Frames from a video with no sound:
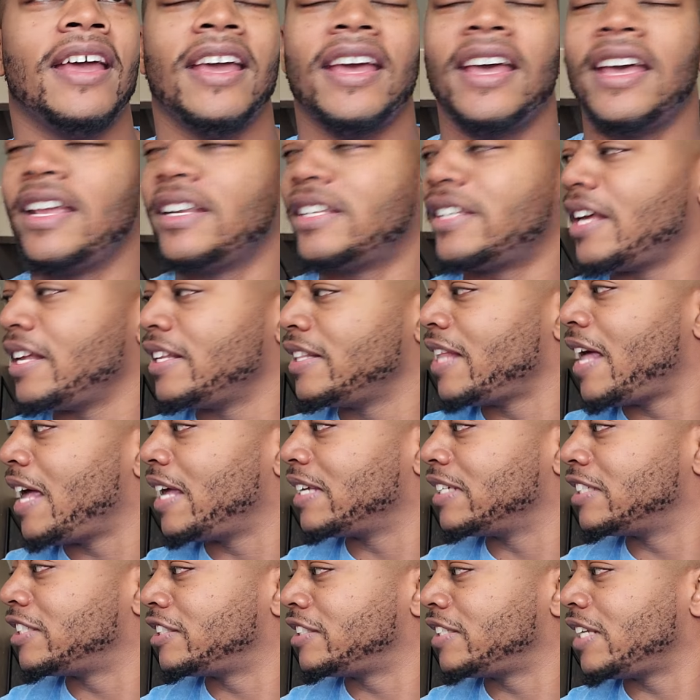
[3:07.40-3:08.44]
And doesn't
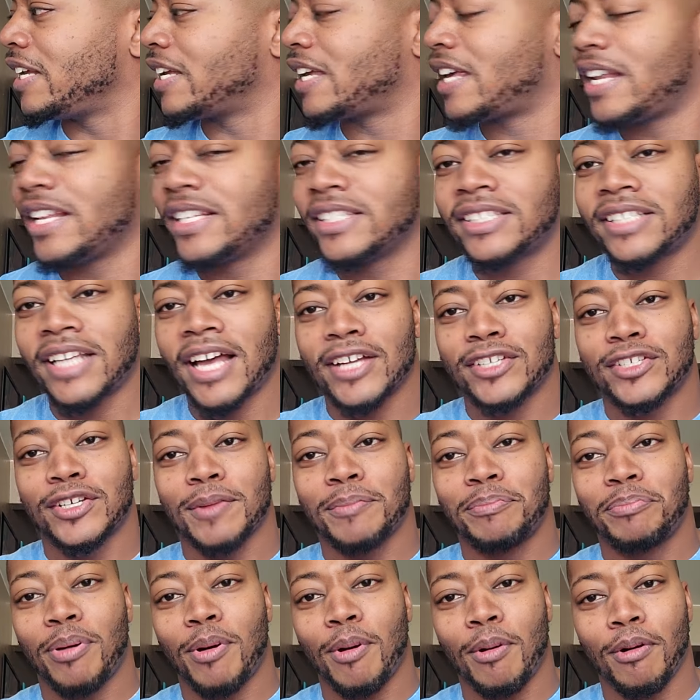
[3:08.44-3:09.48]
that shit get inside
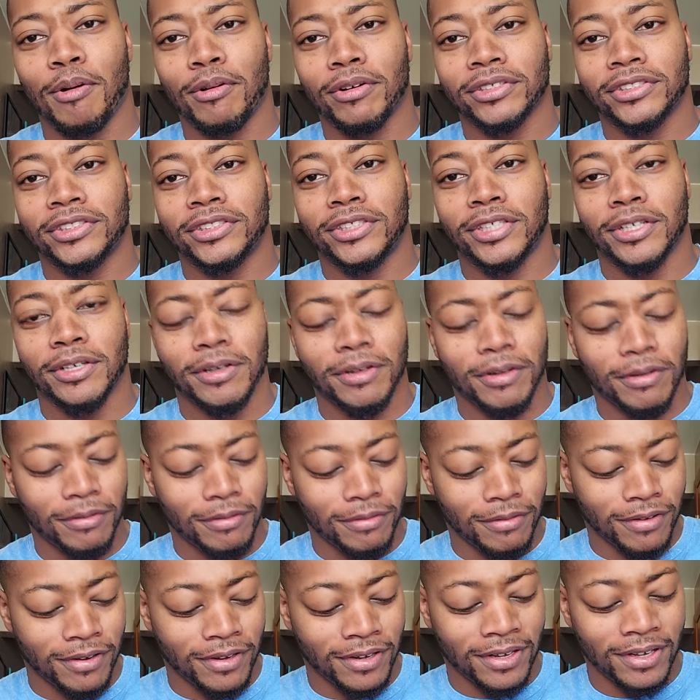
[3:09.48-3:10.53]
your pores
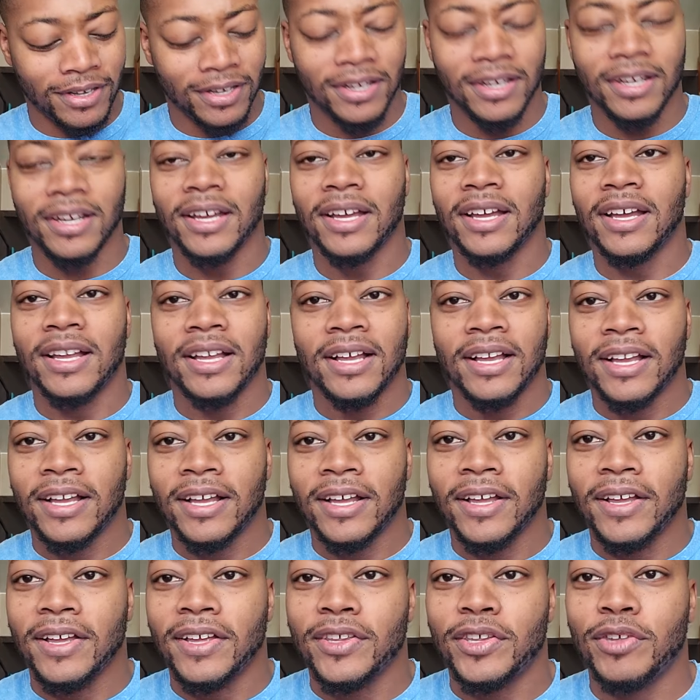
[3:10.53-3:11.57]
too?
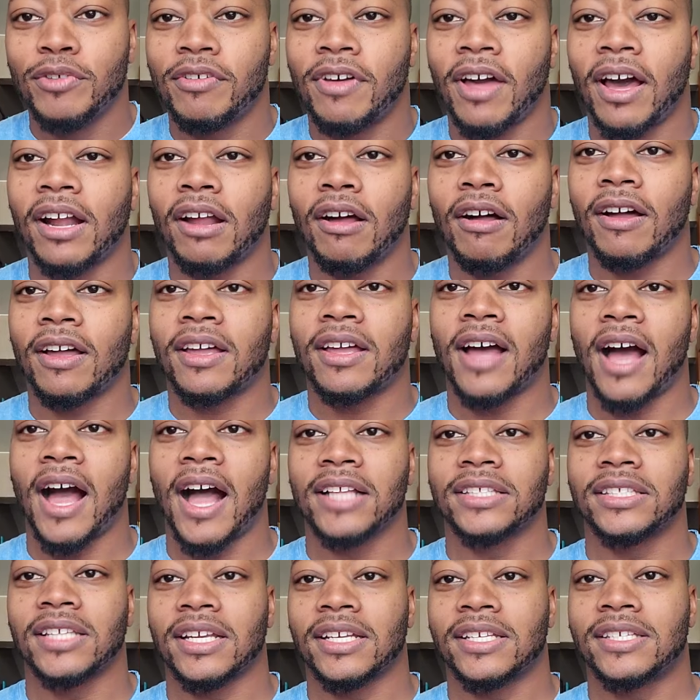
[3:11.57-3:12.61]
You got all
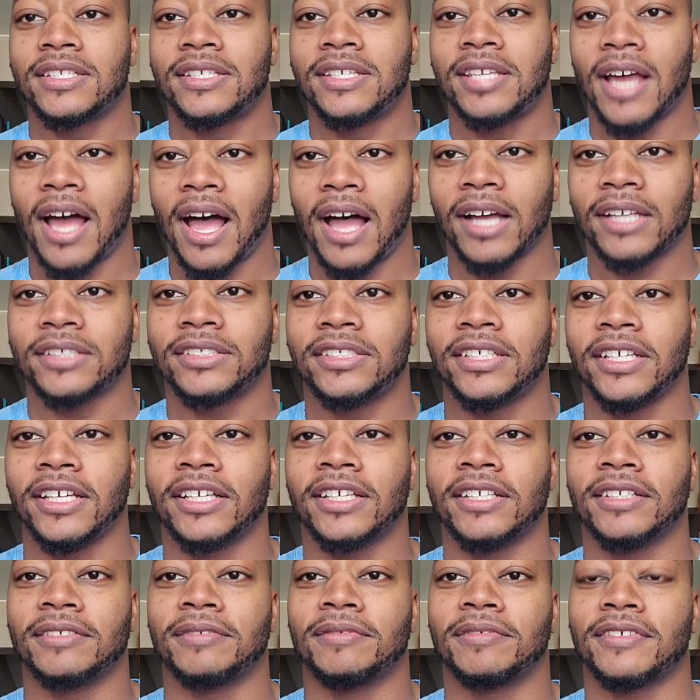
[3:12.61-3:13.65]
kinds of
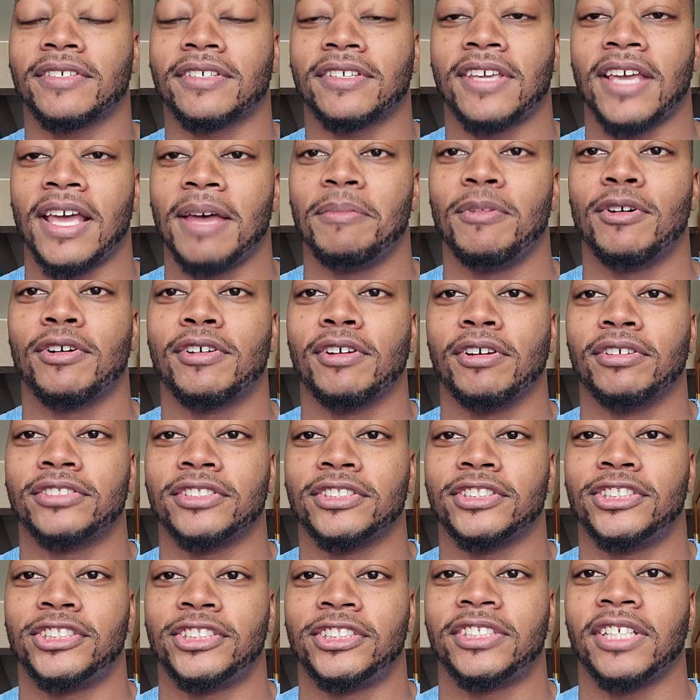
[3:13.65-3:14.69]
toxic chemicals
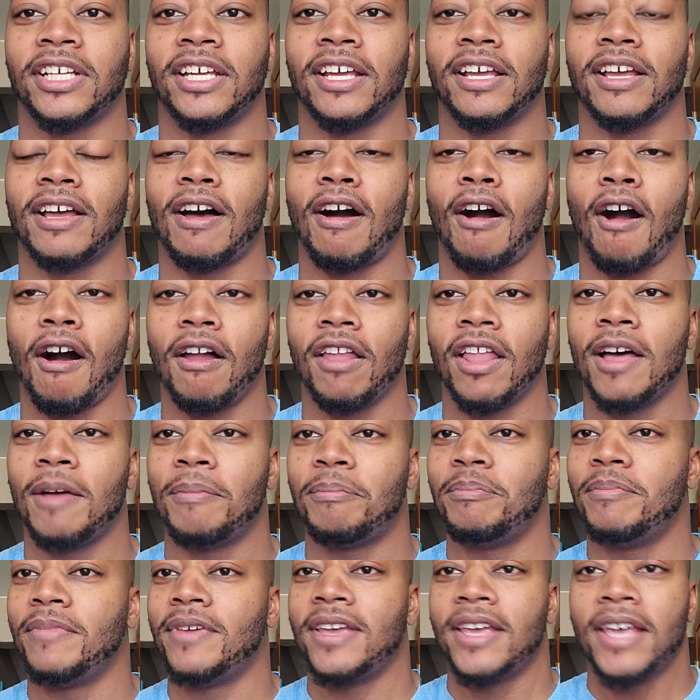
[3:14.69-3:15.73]
and shit all
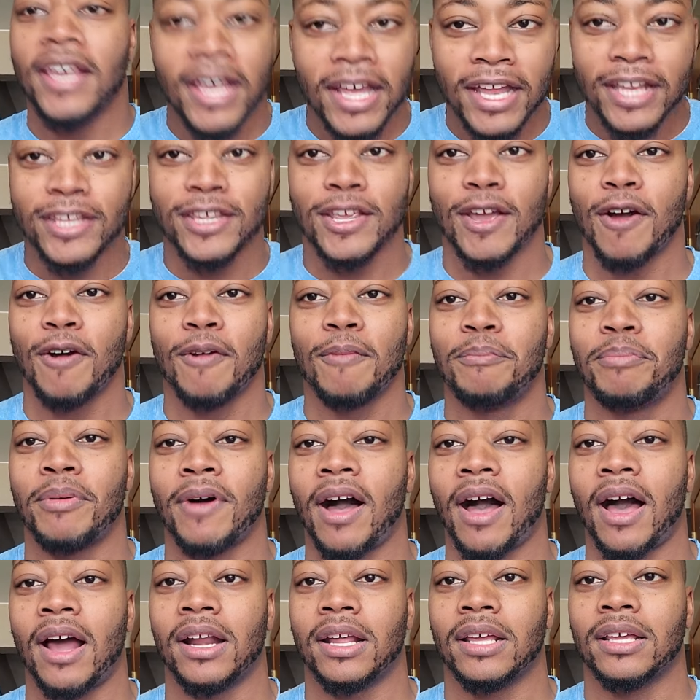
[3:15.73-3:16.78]
up in your
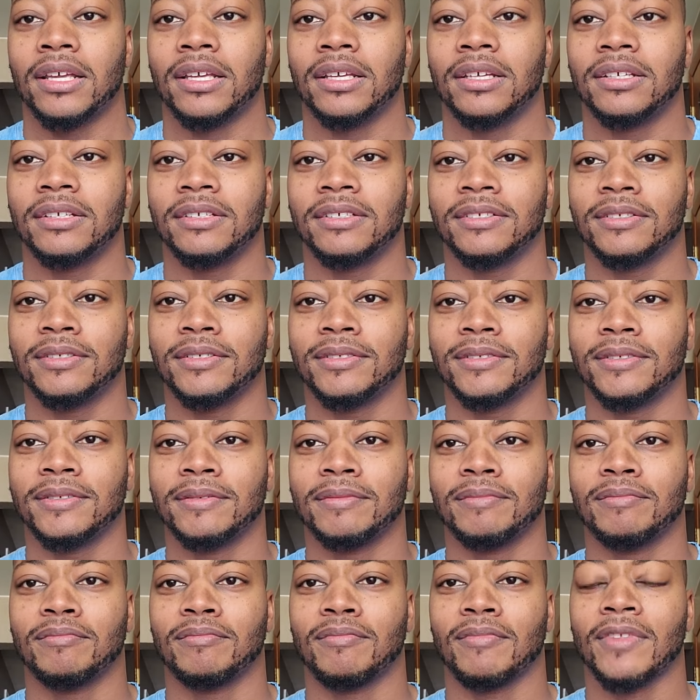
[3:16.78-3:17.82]
body.
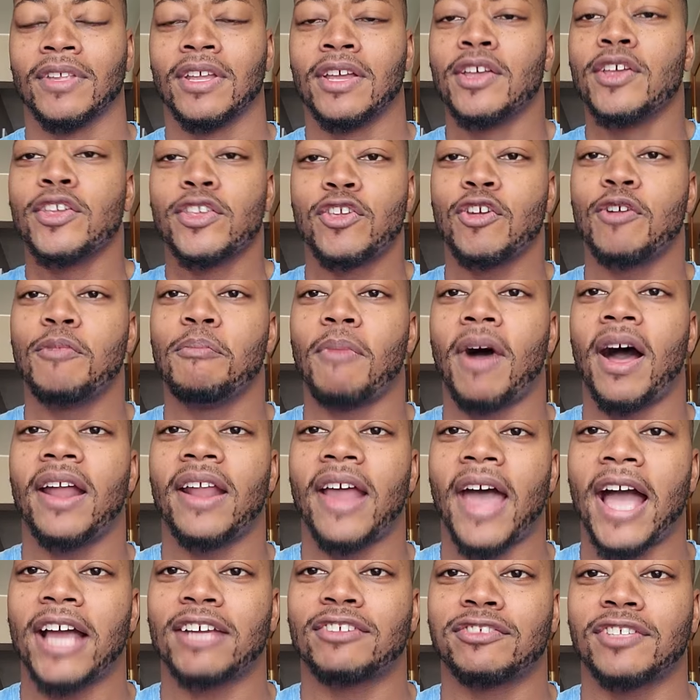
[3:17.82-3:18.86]
You might
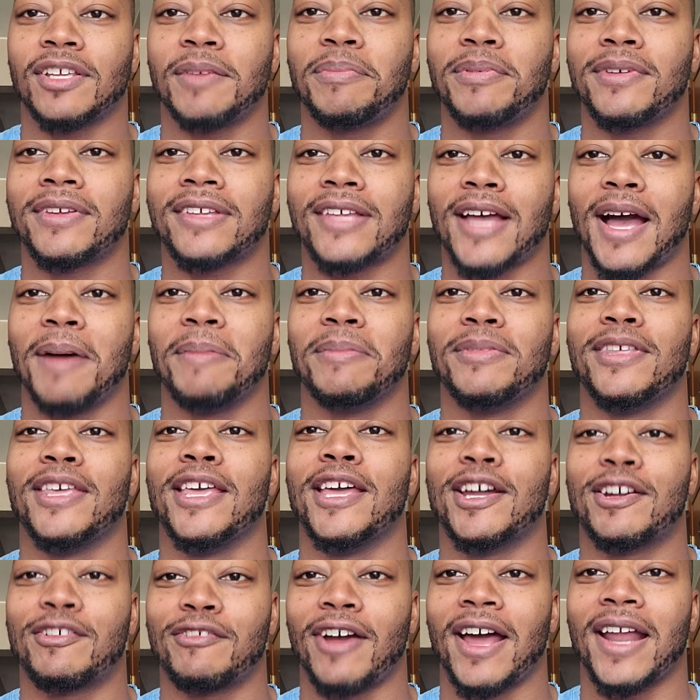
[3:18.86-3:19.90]
actually become
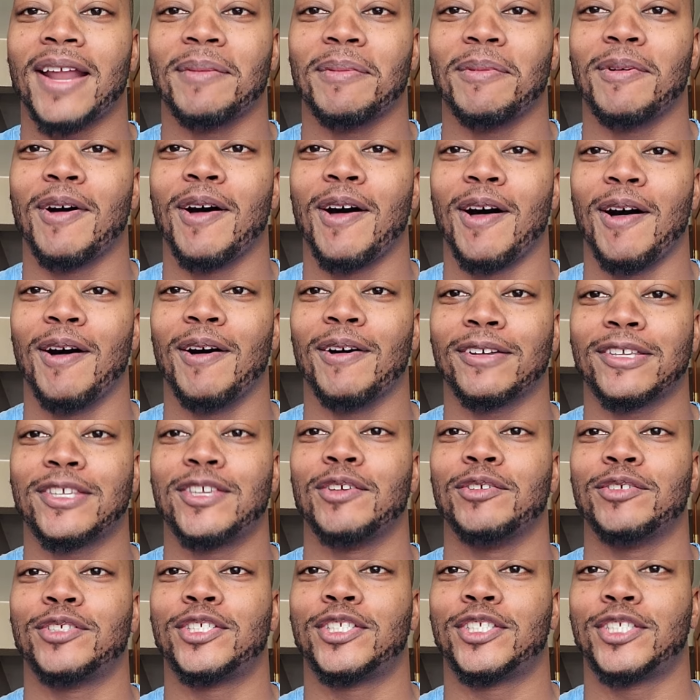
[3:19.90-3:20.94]
the Incredible Hulk,
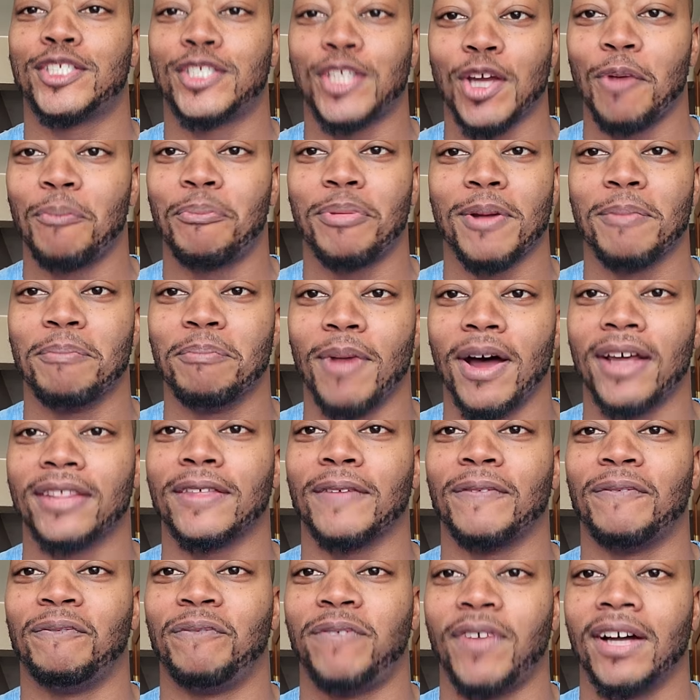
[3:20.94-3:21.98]
you stupid
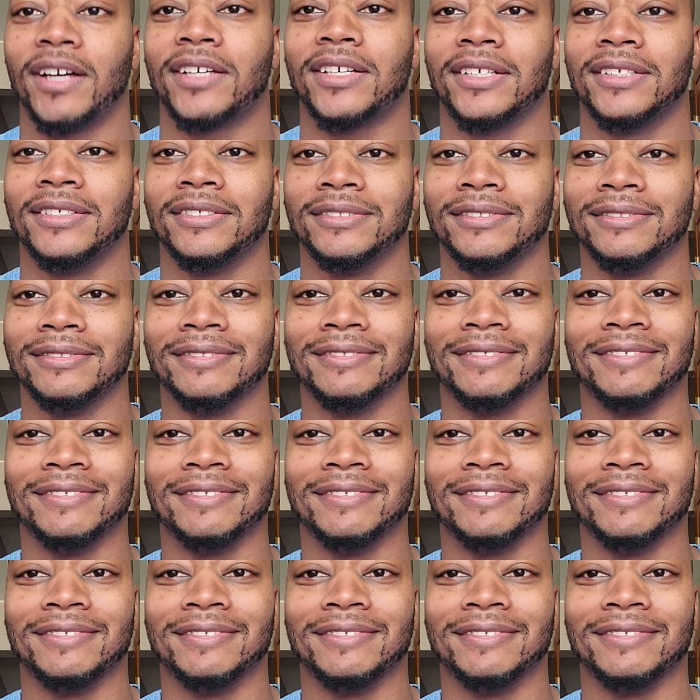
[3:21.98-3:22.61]
motherfucker.